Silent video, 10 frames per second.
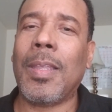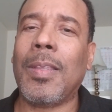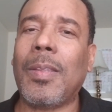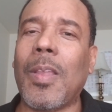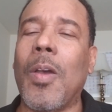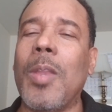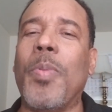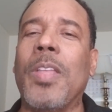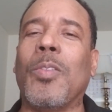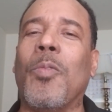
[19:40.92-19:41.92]
So it
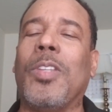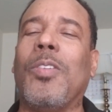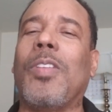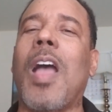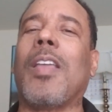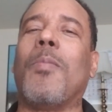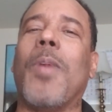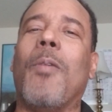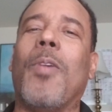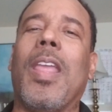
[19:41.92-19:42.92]
depends on what you're talking
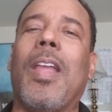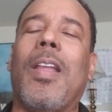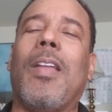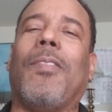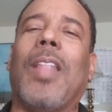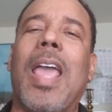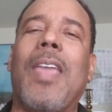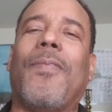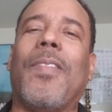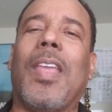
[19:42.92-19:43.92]
about, what area of
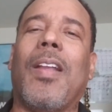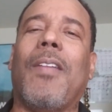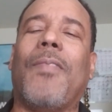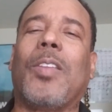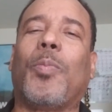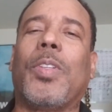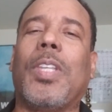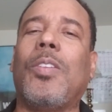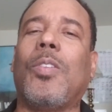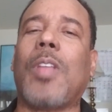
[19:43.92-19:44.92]
life and area of
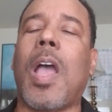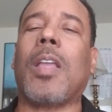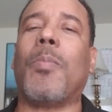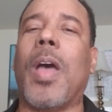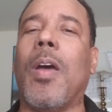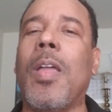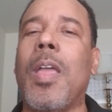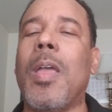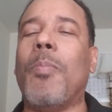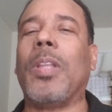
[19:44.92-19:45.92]
expertise you're talking about.
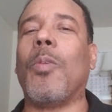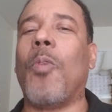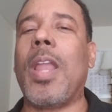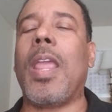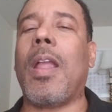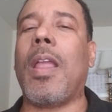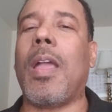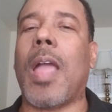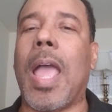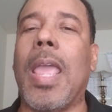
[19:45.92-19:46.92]
But the one
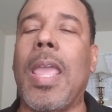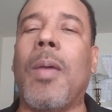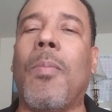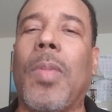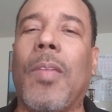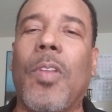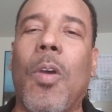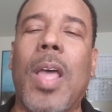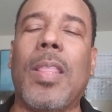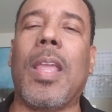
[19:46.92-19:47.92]
area I am, if
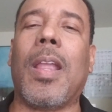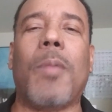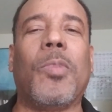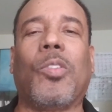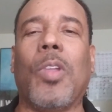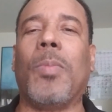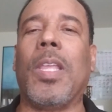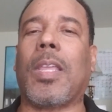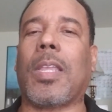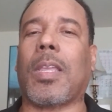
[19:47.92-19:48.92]
no other area, I'm
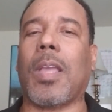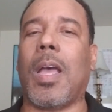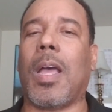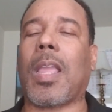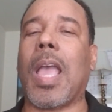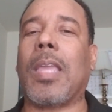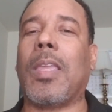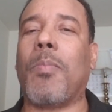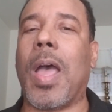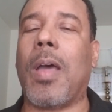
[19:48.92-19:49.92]
extremely uh,
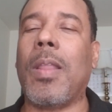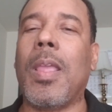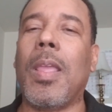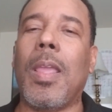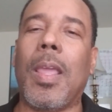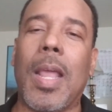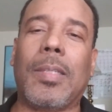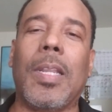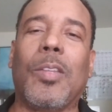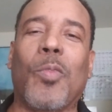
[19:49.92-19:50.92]
cocky about, and I
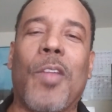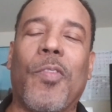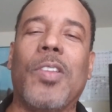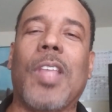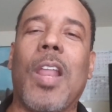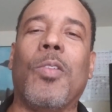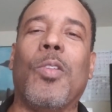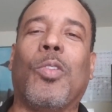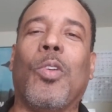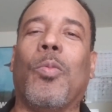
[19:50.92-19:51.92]
said this when I first got on
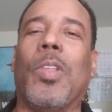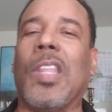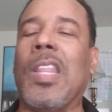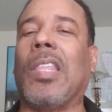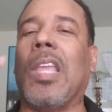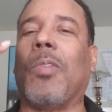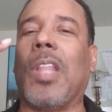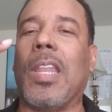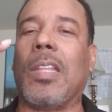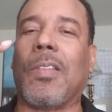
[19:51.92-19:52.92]
YouTube, is anything
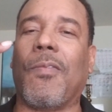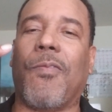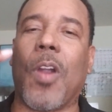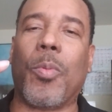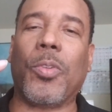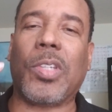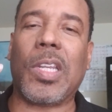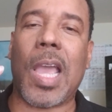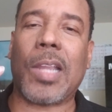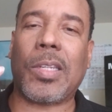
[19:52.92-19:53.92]
related to verbal
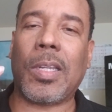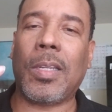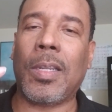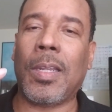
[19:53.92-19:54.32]
seduction